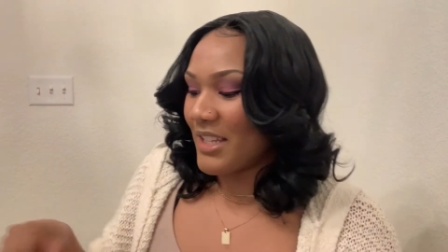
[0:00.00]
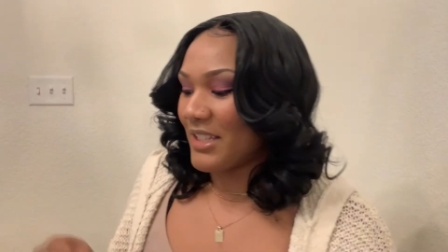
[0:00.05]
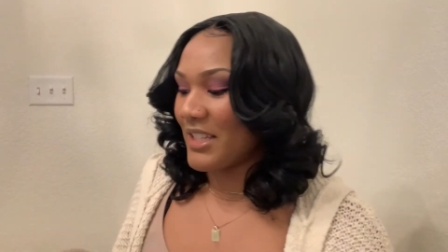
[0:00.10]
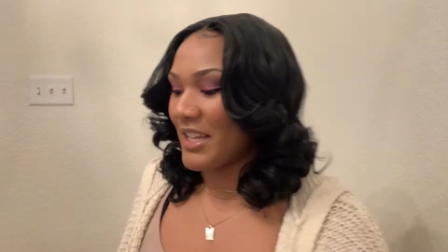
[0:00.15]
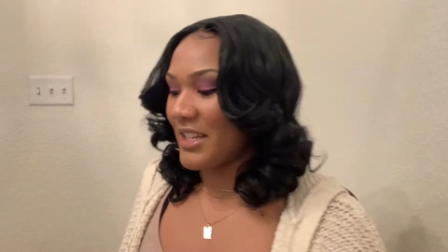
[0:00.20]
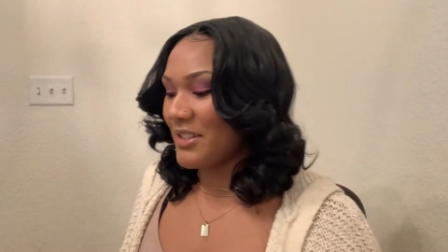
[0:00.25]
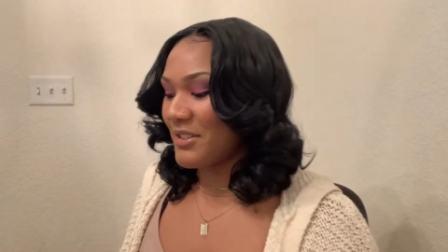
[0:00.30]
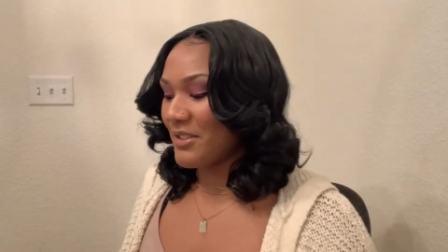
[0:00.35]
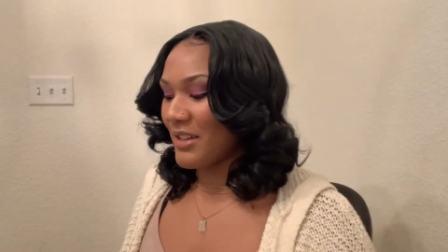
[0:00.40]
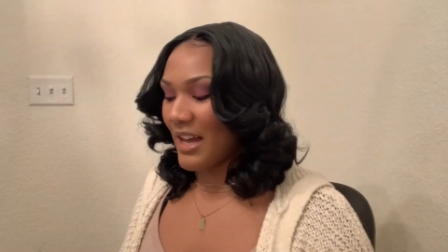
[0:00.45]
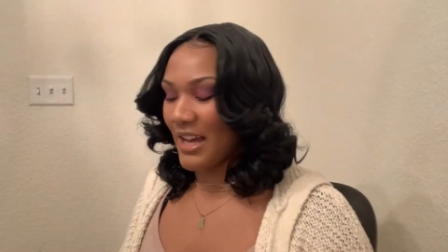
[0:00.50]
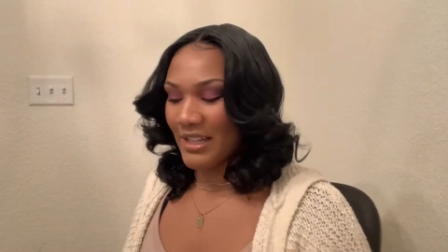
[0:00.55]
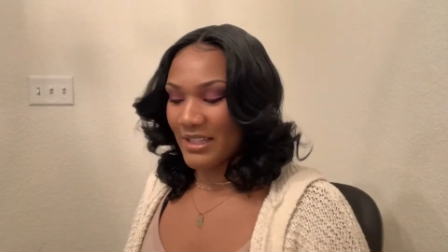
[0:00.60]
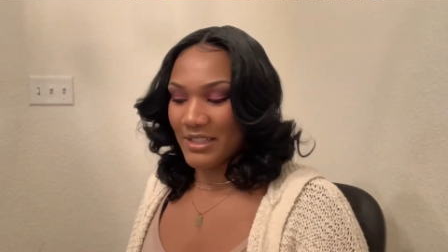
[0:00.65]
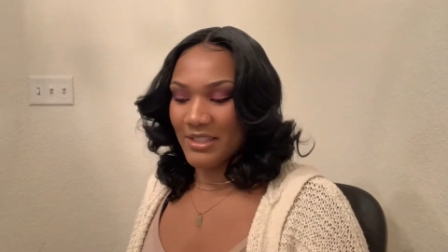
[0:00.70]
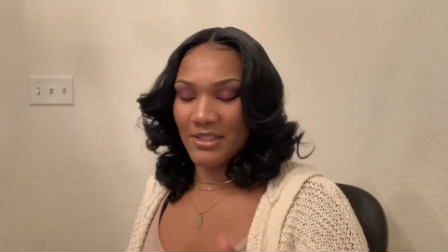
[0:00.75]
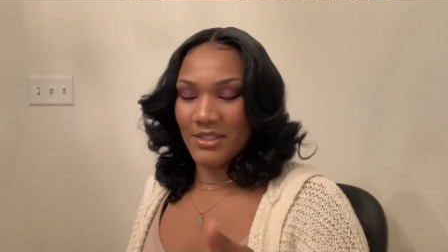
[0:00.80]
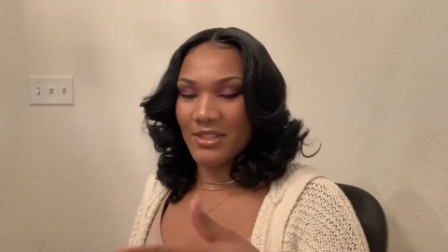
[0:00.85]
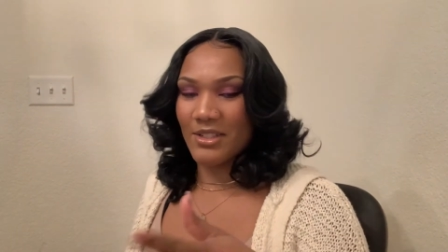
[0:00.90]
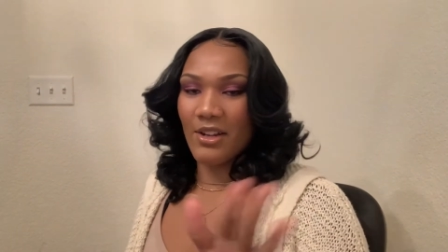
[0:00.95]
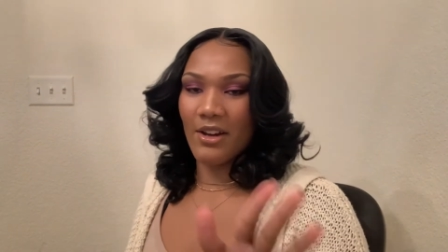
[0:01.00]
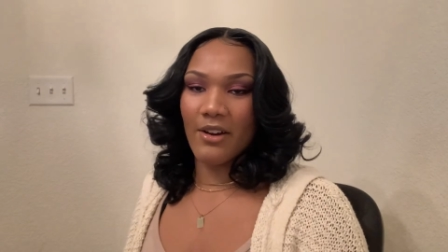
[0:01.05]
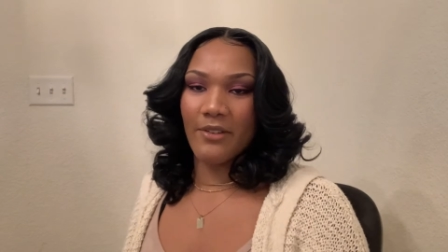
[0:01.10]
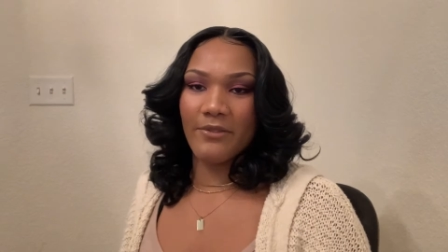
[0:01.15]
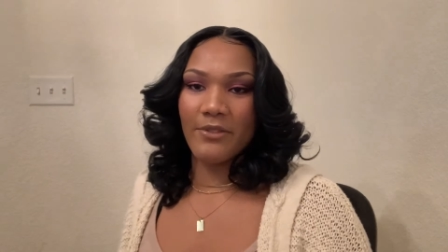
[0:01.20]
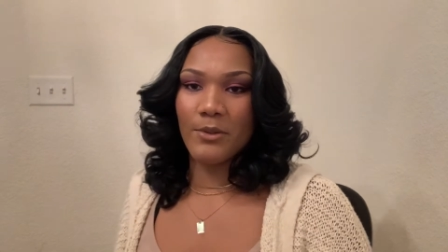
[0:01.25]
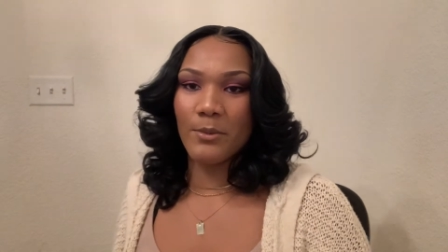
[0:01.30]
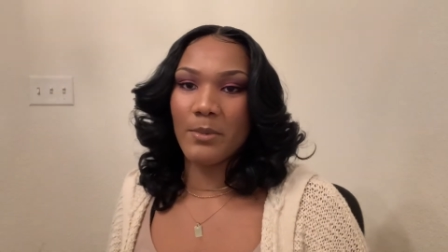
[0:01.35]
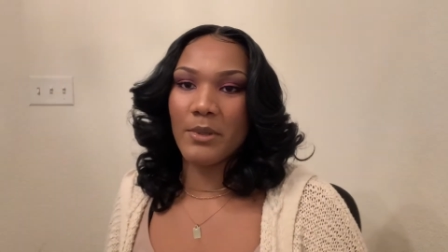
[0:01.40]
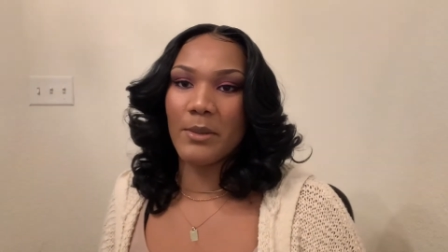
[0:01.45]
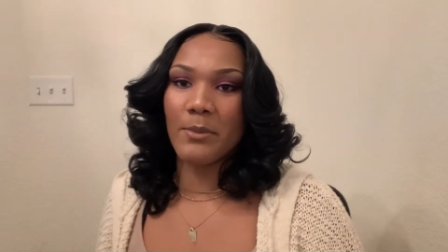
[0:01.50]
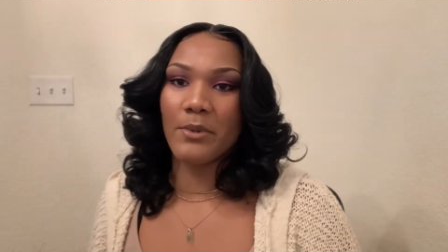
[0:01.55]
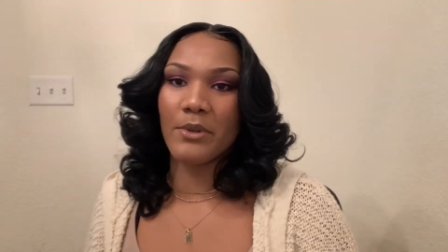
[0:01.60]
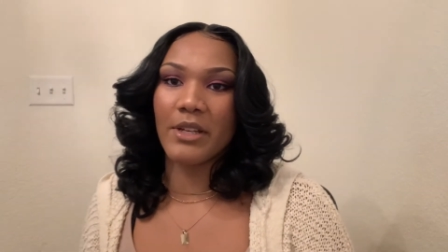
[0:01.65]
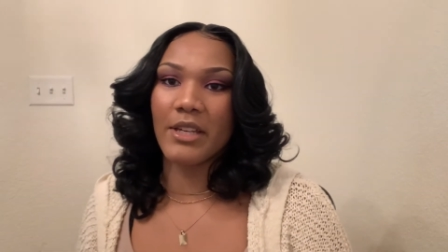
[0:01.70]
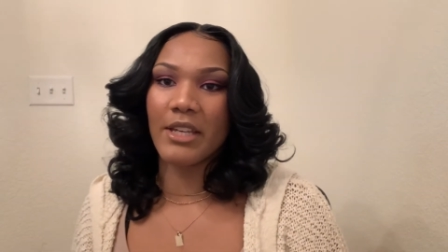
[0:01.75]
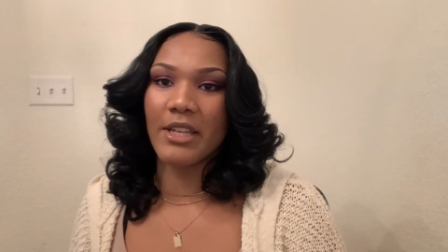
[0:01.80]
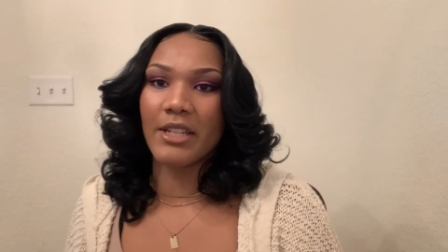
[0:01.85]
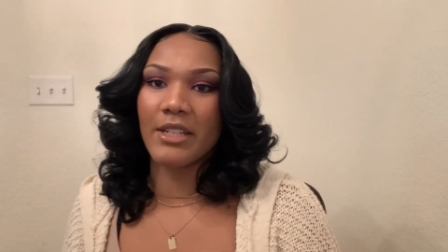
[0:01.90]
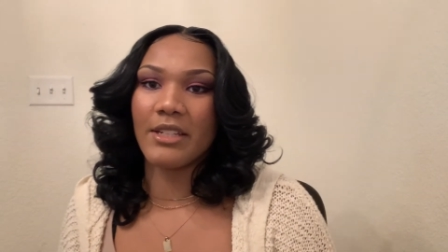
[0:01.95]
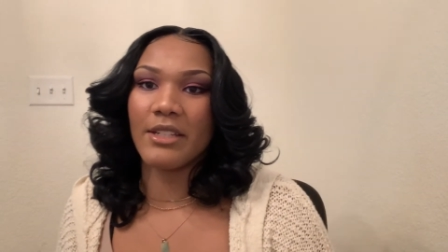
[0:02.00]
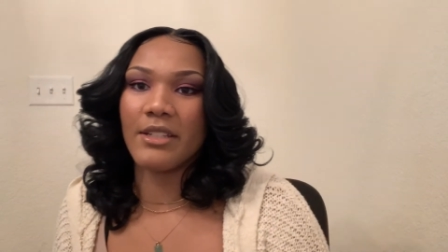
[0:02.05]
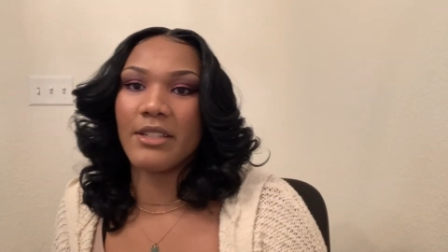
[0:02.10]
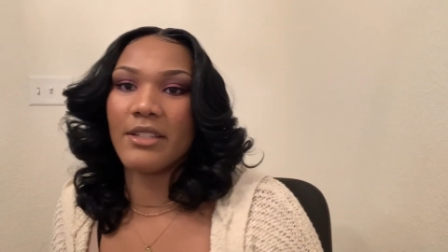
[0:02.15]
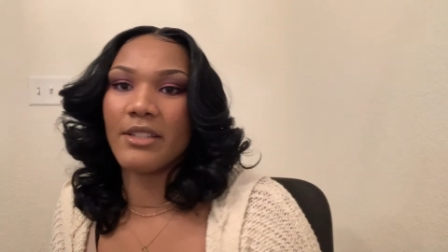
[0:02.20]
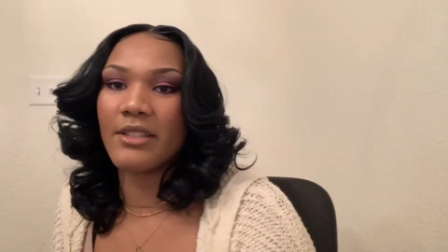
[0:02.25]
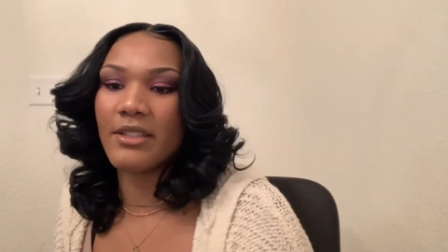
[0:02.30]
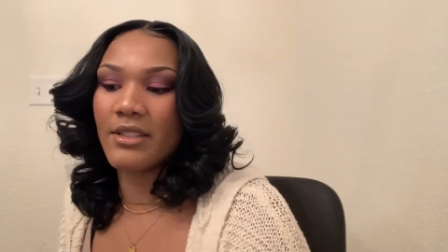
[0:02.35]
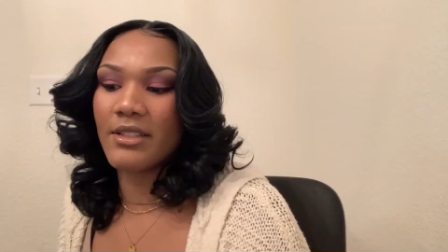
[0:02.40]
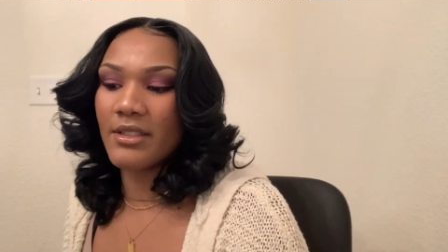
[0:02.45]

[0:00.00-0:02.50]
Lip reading: I saw a few people getting